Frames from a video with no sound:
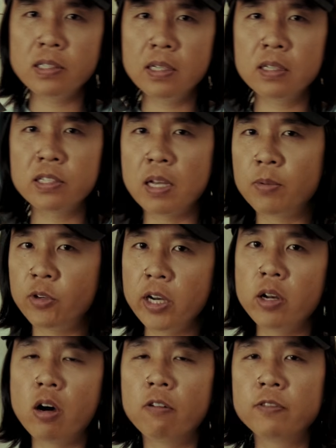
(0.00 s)
still some
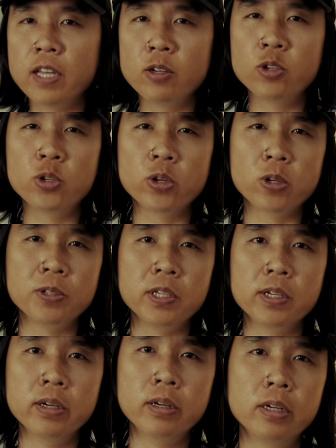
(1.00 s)
trade-offs that you should
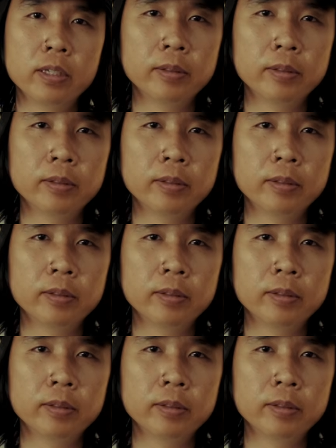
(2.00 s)
consider.